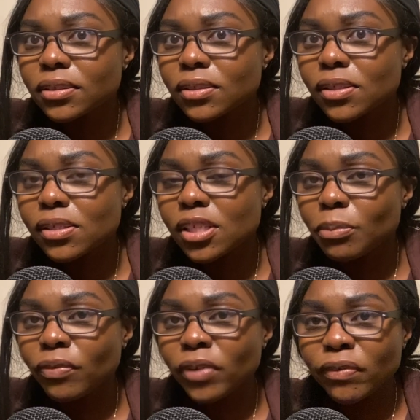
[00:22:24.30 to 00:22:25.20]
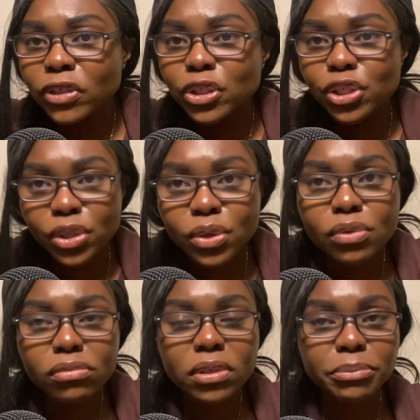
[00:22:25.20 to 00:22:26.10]
Simple Favor
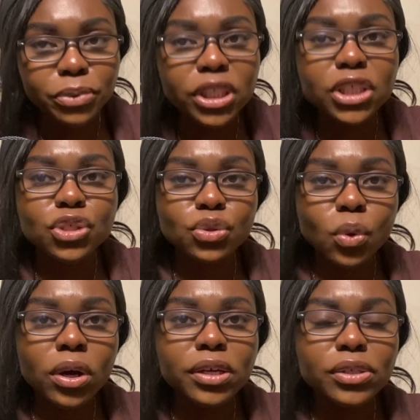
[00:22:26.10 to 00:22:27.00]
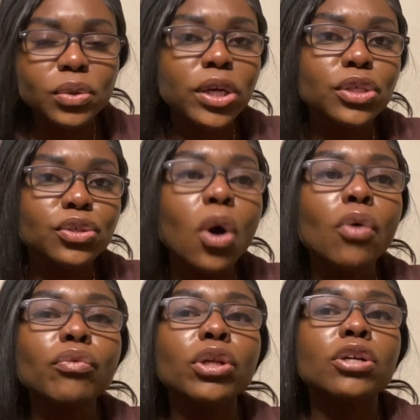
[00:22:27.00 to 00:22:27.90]
2, I'm pretty sure. So I
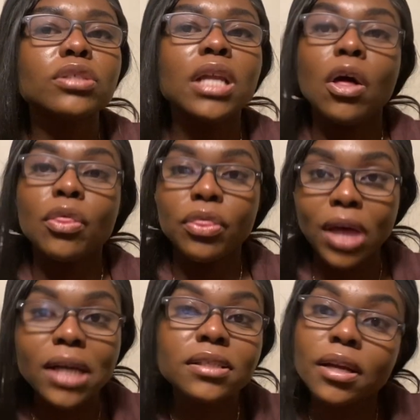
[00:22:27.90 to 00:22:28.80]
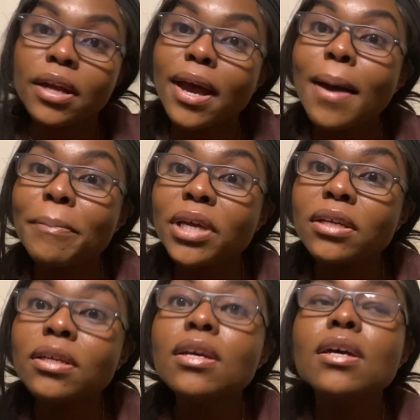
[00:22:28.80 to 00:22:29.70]
don't really understand how that's gonna
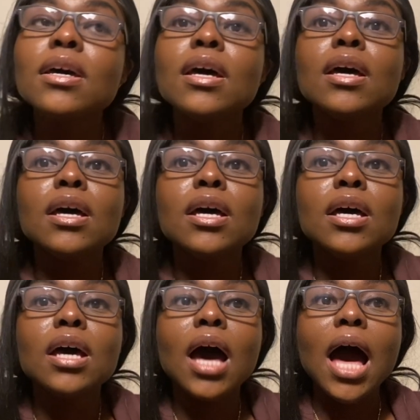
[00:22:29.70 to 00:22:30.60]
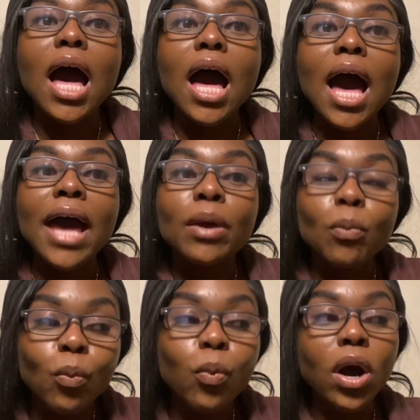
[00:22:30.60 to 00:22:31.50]
happen.
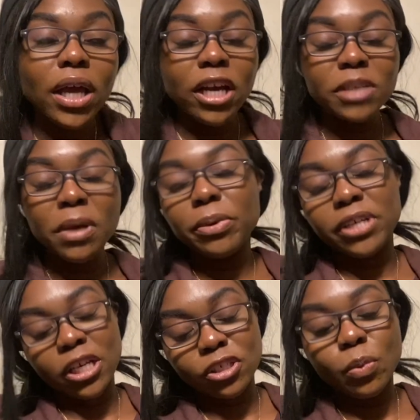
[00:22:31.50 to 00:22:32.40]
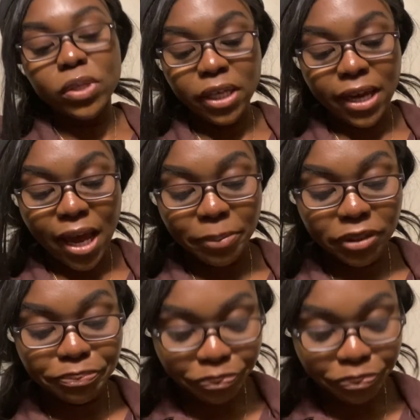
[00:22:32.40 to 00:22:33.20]
Here's my prediction of what's gonna happen.